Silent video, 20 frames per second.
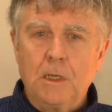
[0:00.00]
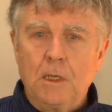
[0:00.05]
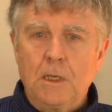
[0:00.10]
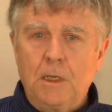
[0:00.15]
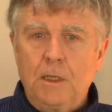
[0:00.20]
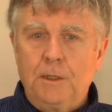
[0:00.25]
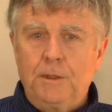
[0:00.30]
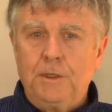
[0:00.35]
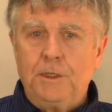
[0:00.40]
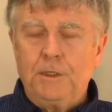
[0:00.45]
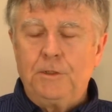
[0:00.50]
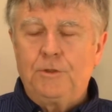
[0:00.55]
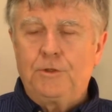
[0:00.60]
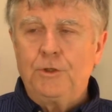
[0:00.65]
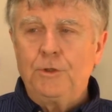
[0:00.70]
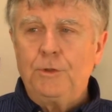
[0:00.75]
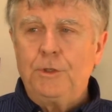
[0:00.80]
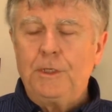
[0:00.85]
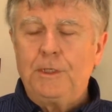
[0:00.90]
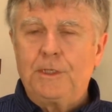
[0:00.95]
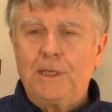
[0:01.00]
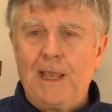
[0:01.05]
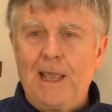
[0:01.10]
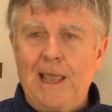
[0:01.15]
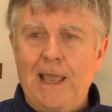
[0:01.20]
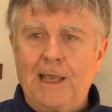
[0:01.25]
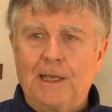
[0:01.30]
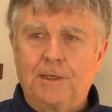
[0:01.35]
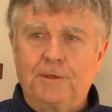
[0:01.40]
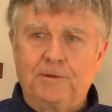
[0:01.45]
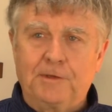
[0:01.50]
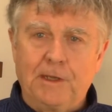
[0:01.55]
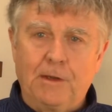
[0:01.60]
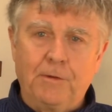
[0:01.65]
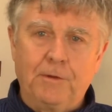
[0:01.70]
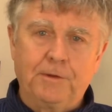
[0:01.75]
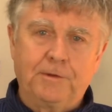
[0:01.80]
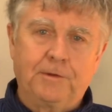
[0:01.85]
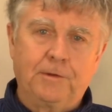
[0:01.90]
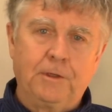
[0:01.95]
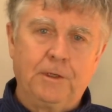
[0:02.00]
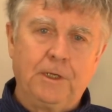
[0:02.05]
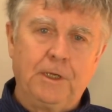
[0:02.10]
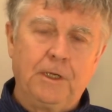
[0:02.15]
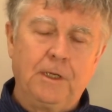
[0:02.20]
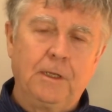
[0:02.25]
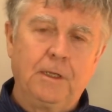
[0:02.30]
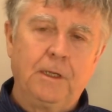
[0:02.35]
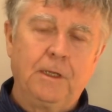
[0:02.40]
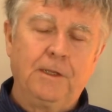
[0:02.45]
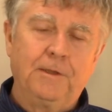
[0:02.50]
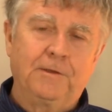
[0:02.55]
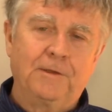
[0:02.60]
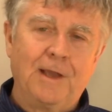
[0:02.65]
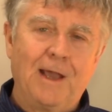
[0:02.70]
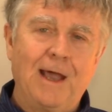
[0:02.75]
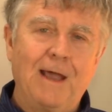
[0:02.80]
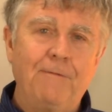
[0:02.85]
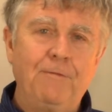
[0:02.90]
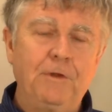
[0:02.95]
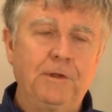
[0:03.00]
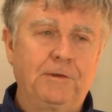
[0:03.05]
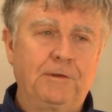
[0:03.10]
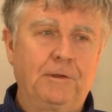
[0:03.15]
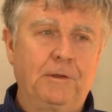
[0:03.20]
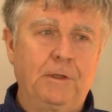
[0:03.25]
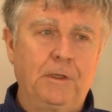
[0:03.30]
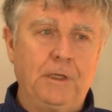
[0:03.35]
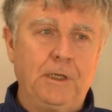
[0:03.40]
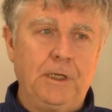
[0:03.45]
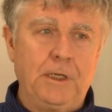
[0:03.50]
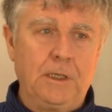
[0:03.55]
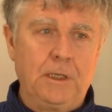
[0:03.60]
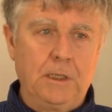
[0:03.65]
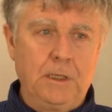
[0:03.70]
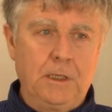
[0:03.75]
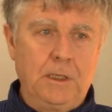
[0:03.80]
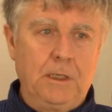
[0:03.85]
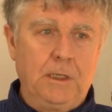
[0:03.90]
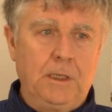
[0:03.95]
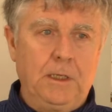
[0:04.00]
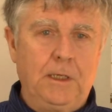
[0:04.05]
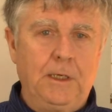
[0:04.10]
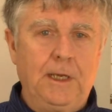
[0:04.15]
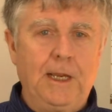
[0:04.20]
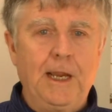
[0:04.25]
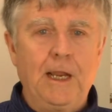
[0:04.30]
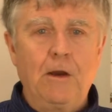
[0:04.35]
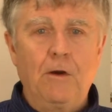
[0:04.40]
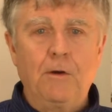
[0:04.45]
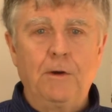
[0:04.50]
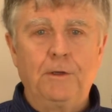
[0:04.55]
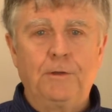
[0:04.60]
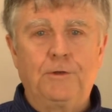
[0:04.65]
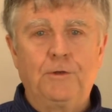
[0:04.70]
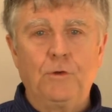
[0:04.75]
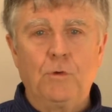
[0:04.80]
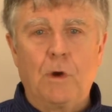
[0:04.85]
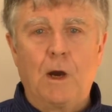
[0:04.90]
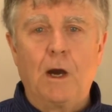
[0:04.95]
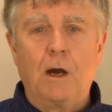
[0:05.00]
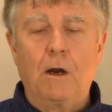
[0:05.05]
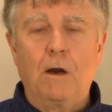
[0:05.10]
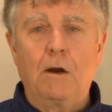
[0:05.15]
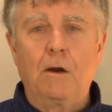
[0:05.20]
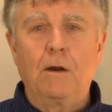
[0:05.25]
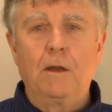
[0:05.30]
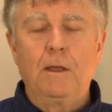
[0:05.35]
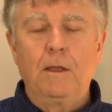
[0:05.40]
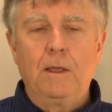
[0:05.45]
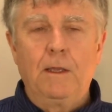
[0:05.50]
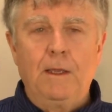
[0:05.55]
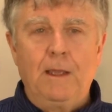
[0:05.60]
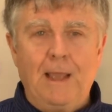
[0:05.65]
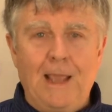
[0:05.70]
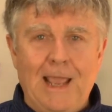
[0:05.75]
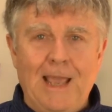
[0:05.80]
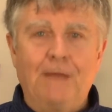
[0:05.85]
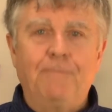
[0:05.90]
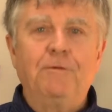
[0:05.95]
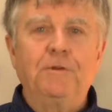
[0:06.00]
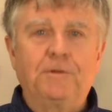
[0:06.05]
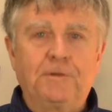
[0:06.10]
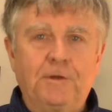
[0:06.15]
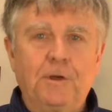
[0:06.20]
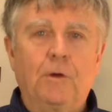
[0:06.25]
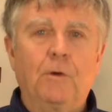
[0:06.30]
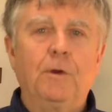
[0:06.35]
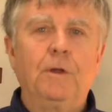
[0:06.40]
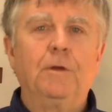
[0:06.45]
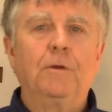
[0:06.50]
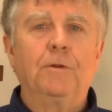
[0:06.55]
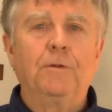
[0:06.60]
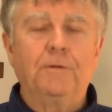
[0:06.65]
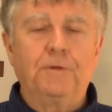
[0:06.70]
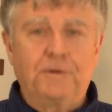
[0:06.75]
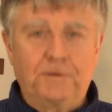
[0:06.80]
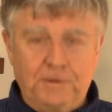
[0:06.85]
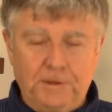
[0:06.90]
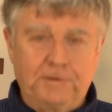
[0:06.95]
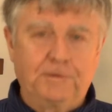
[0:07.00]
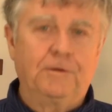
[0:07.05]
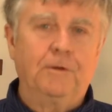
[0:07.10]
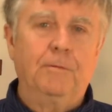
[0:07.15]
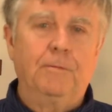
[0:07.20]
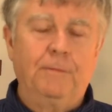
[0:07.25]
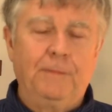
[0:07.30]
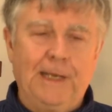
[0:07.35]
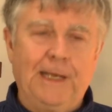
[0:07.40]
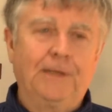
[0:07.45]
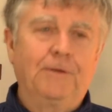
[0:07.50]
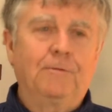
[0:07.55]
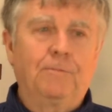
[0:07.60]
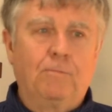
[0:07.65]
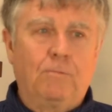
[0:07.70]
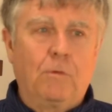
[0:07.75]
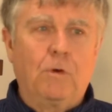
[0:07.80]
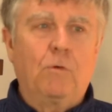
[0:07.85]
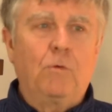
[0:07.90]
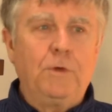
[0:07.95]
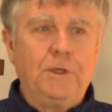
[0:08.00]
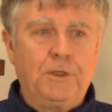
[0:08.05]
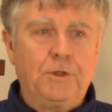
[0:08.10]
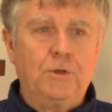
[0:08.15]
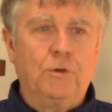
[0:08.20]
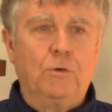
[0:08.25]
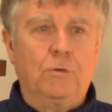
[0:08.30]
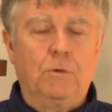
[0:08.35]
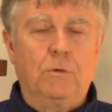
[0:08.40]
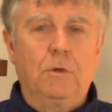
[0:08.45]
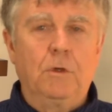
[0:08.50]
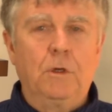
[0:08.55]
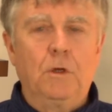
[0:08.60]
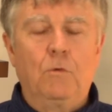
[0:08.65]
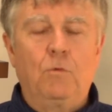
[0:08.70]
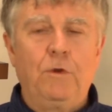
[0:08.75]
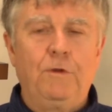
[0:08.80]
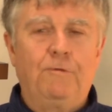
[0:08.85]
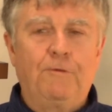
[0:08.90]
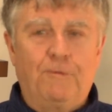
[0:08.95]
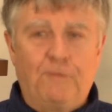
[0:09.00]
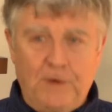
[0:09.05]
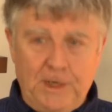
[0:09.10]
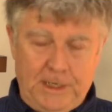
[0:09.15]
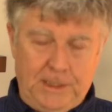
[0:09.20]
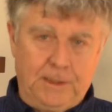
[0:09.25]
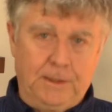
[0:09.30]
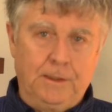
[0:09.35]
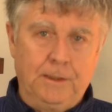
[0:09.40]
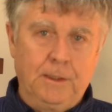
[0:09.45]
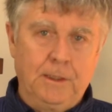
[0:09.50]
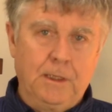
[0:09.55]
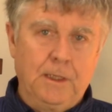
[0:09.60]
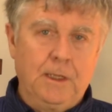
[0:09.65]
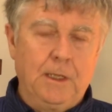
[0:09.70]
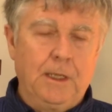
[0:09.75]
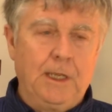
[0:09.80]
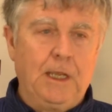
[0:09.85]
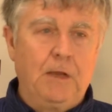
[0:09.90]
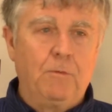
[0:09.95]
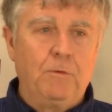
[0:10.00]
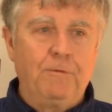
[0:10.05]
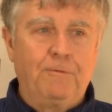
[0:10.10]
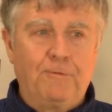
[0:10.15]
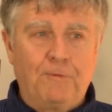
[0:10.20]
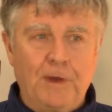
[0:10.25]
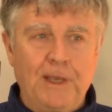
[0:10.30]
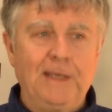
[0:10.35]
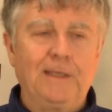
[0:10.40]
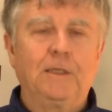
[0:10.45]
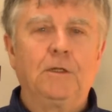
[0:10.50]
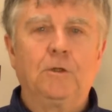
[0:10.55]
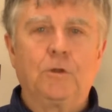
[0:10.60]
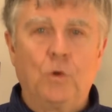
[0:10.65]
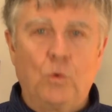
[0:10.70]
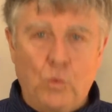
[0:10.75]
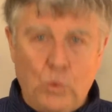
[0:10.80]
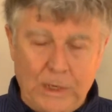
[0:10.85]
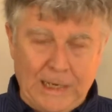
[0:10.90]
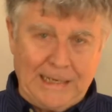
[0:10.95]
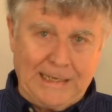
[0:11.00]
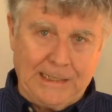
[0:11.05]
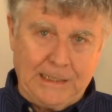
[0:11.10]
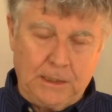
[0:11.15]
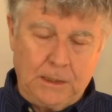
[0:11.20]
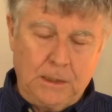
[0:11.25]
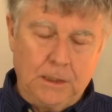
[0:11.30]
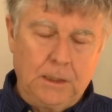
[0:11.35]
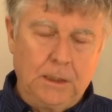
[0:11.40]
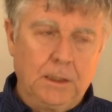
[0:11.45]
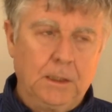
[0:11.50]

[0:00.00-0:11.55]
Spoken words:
The duty to act zealously is obviously inherent to our adversarial system. That's what we do. We fight, and we fight to win.